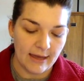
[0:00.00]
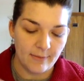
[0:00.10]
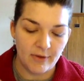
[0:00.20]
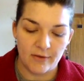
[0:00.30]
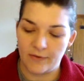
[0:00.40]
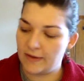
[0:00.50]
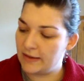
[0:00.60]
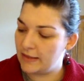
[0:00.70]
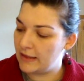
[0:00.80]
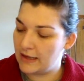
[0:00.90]
I am
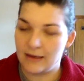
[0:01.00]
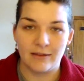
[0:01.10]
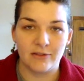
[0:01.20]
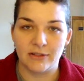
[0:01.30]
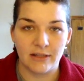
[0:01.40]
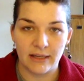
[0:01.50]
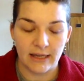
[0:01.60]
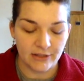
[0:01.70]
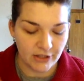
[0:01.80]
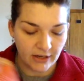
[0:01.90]
using the
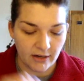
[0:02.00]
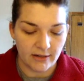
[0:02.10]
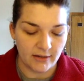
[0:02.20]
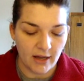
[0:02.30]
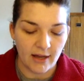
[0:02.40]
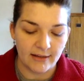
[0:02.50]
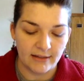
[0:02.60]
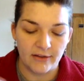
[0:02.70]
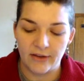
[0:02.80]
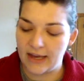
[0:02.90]
kitchen cart
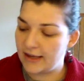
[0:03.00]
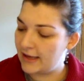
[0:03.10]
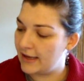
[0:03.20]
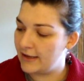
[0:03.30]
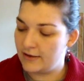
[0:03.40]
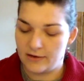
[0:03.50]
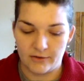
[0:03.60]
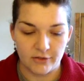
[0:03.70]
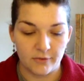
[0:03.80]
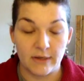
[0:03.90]
cotton you get at
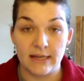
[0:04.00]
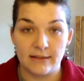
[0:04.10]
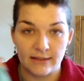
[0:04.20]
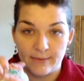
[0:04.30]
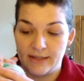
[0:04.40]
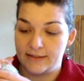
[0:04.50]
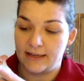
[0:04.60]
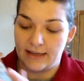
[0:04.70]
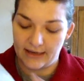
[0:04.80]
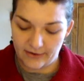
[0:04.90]
Joann's. Give
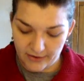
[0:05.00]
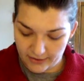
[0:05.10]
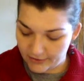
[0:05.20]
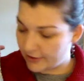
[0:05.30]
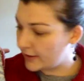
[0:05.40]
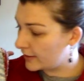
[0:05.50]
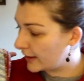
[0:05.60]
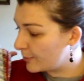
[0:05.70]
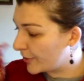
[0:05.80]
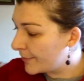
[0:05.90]
me a second here and I'll look
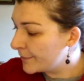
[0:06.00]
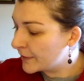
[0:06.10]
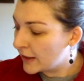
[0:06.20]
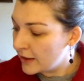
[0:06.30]
at the label.